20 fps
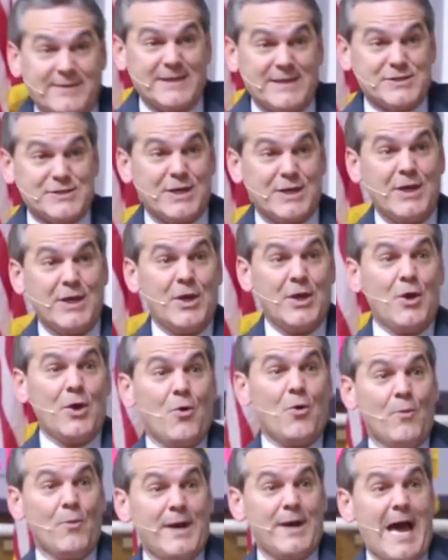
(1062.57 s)
Listen to this
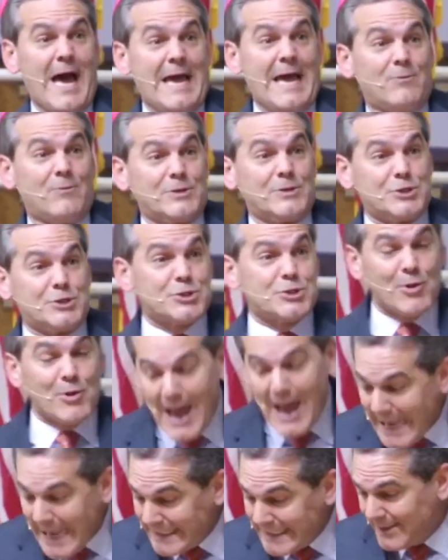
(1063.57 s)
when I was
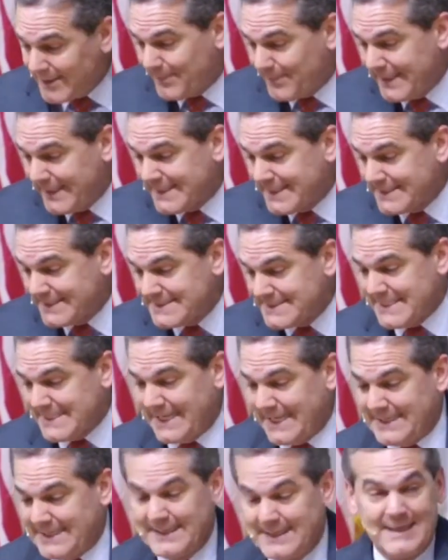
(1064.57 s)
trying to be
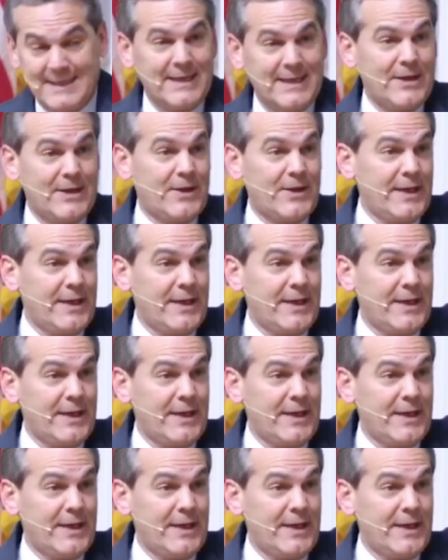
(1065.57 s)
content